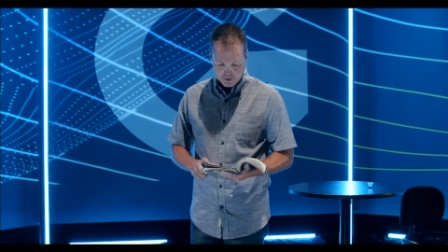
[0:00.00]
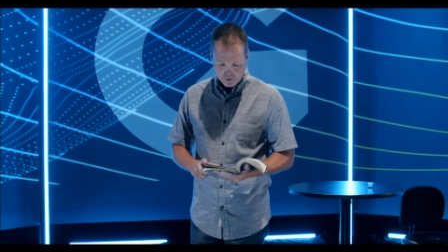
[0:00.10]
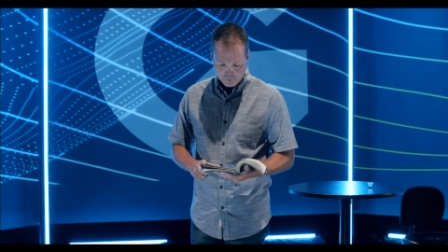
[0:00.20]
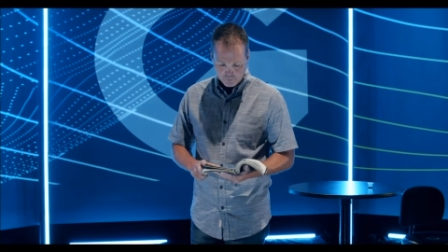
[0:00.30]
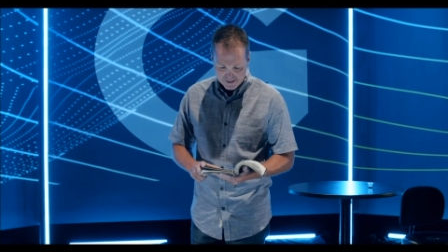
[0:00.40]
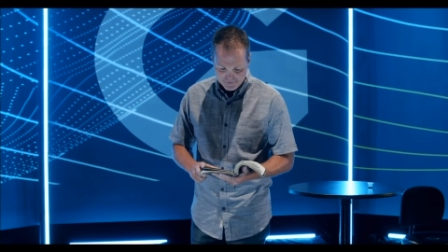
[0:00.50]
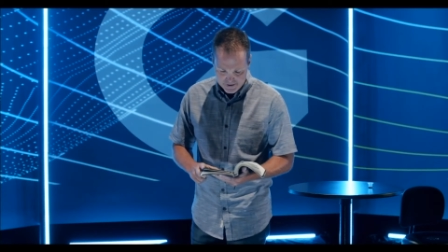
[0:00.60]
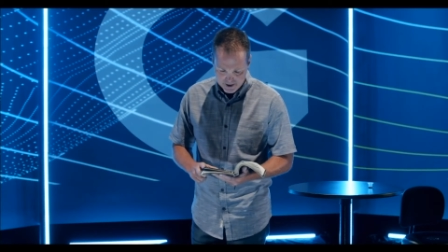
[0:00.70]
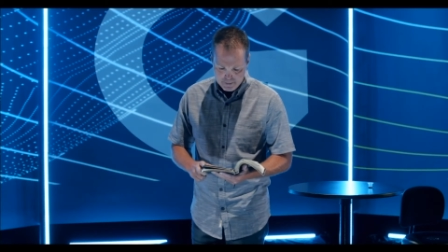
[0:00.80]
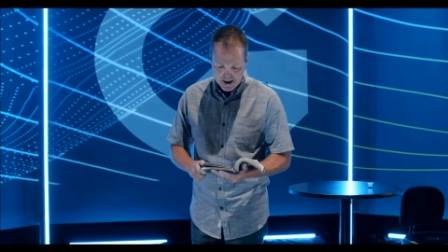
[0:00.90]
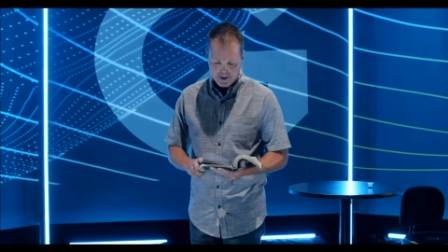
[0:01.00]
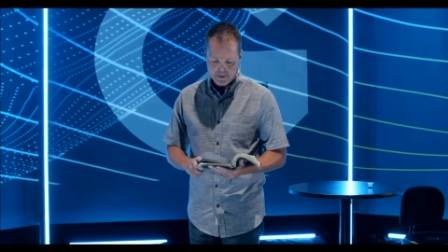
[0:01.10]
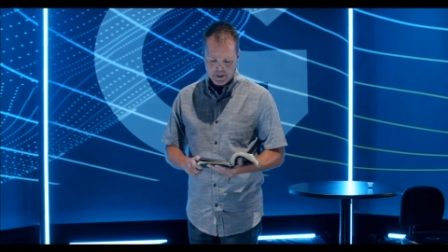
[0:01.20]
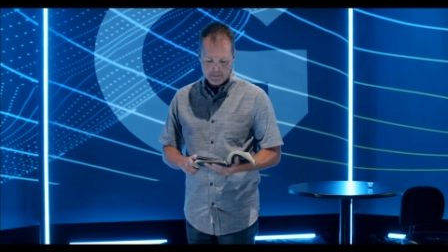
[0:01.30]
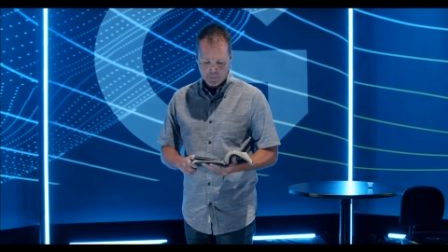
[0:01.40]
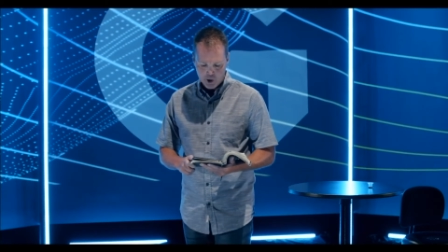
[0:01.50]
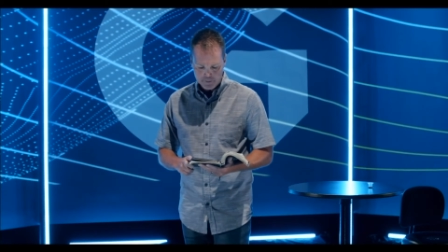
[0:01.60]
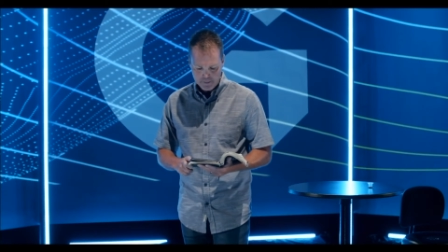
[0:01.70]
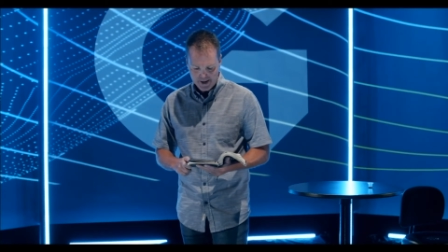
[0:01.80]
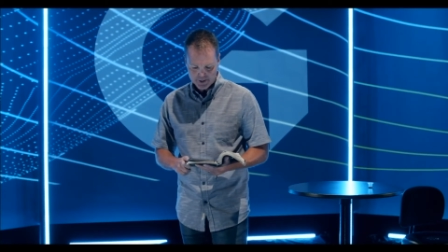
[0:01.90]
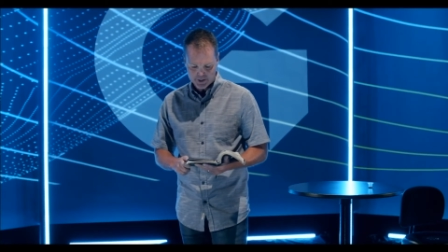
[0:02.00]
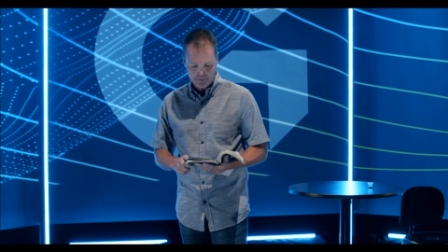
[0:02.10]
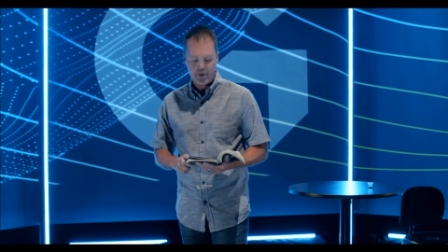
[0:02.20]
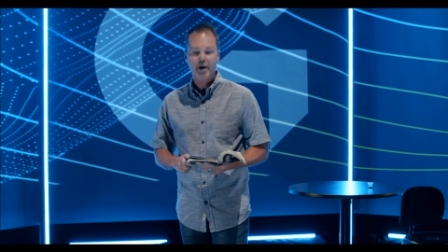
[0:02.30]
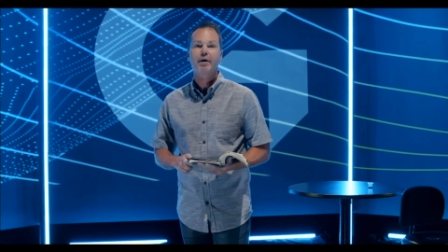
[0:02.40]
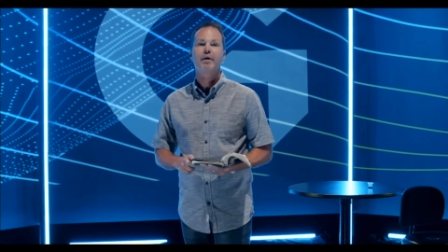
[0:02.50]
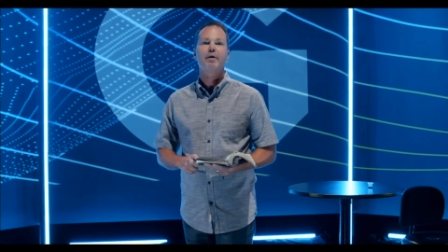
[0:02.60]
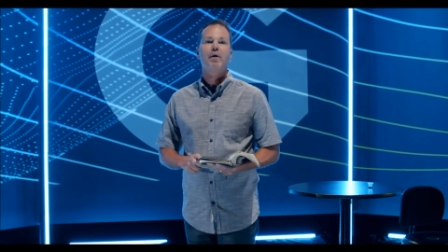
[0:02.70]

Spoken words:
When I think about Bartimaeus the beggar,